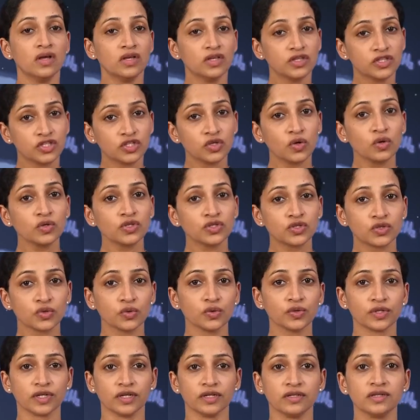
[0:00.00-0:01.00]
So
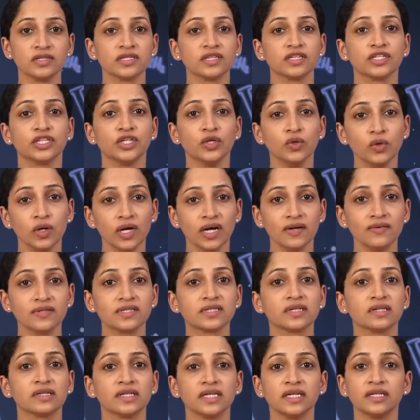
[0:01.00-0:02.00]
students you have
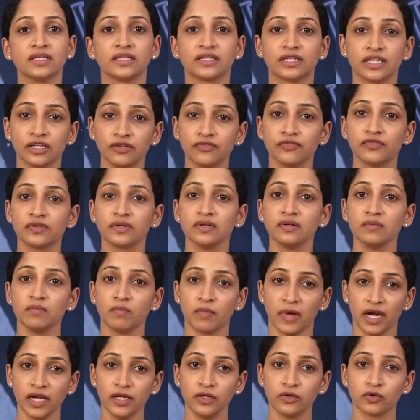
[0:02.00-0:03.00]
studied different
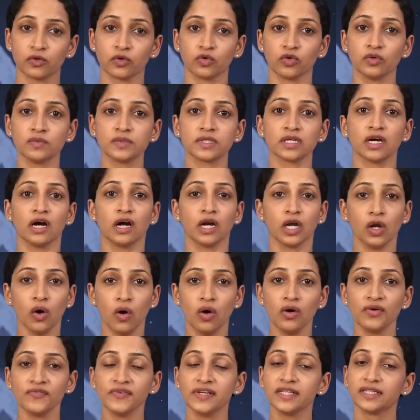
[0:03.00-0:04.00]
microbes
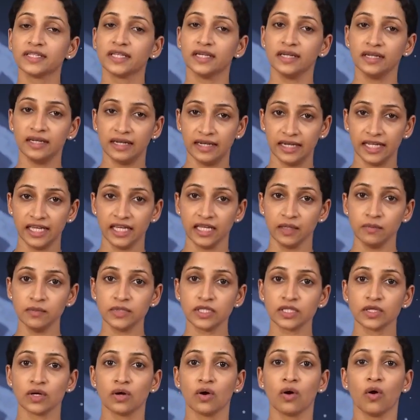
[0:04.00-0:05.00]
along with their
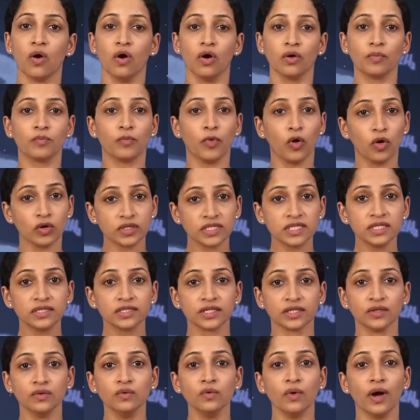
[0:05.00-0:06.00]
names or
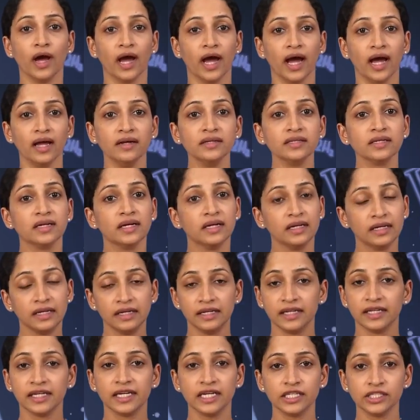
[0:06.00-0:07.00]
positive and
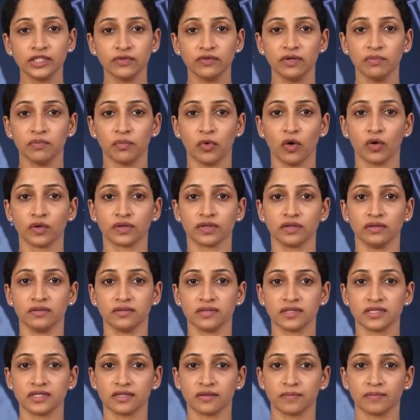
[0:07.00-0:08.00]
negative
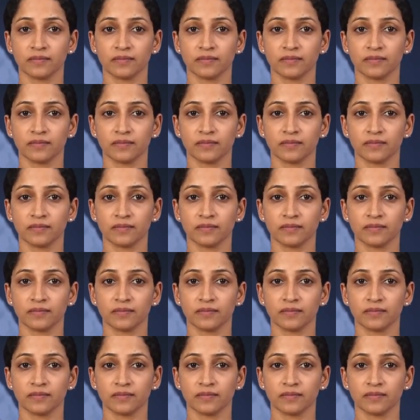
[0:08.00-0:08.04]
importance.